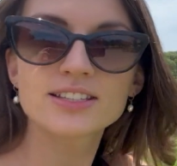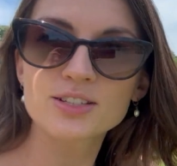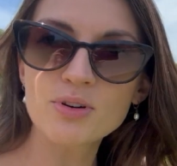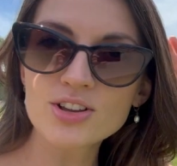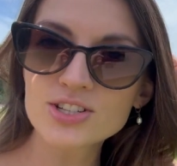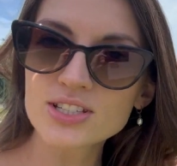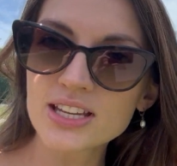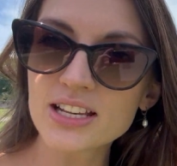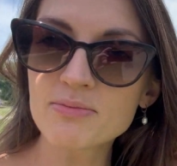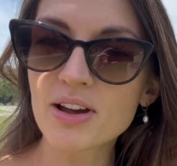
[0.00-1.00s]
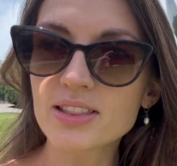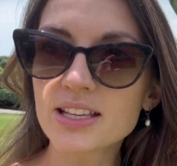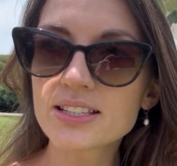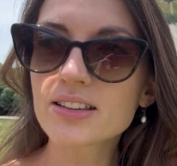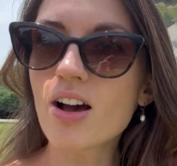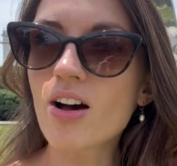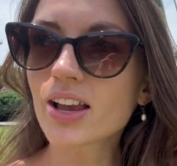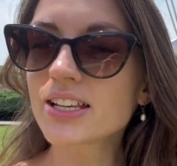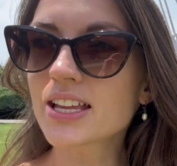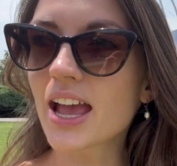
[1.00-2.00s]
to Argentina by this
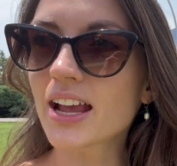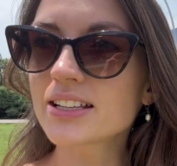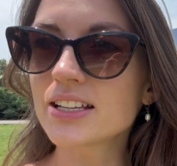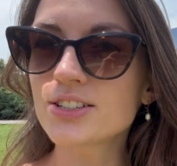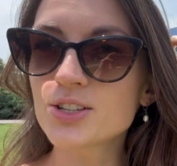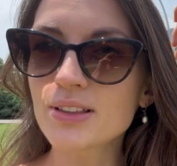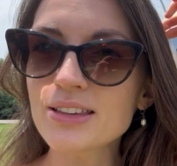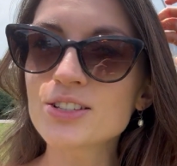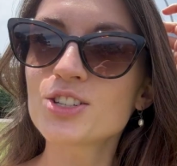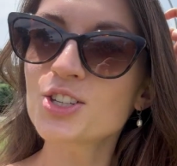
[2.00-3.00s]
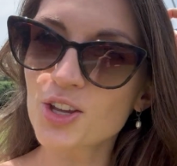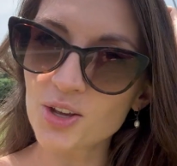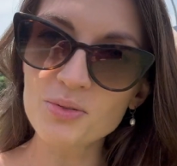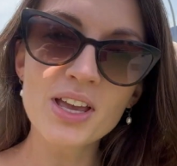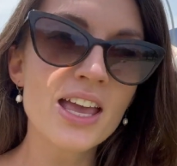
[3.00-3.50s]
architect in 2002.